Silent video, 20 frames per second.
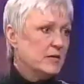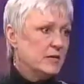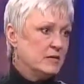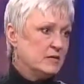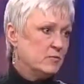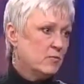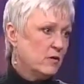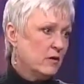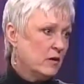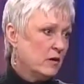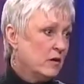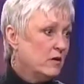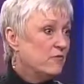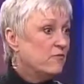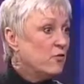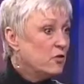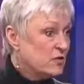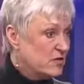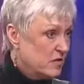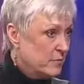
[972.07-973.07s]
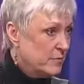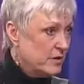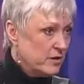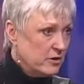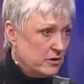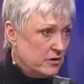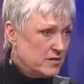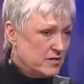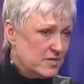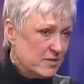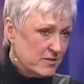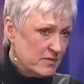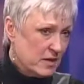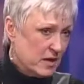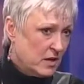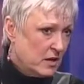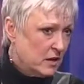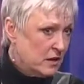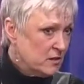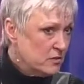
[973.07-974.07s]
place where voice can be heard is at
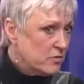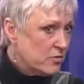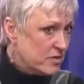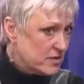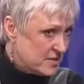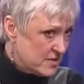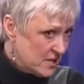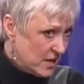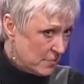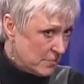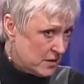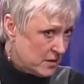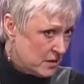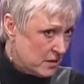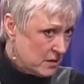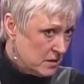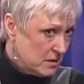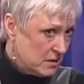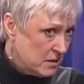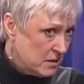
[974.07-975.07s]
the Youth Summit.